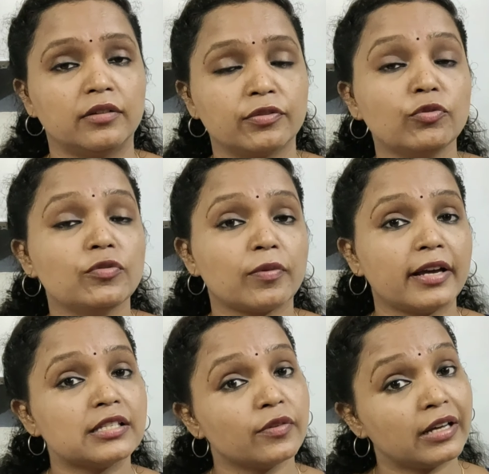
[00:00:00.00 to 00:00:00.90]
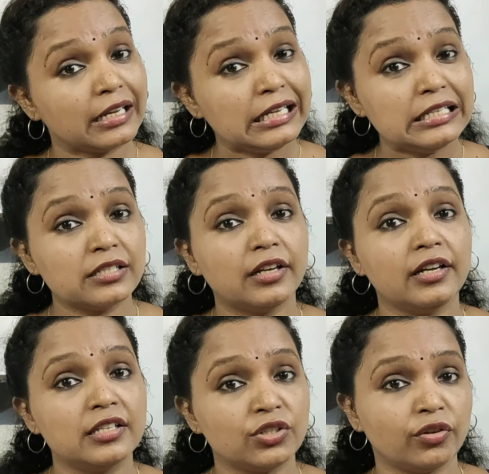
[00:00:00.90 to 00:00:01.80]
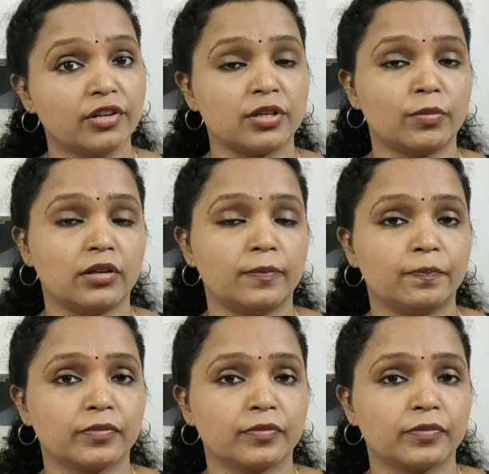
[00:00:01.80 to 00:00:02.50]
fruit flies were easily distinguishable.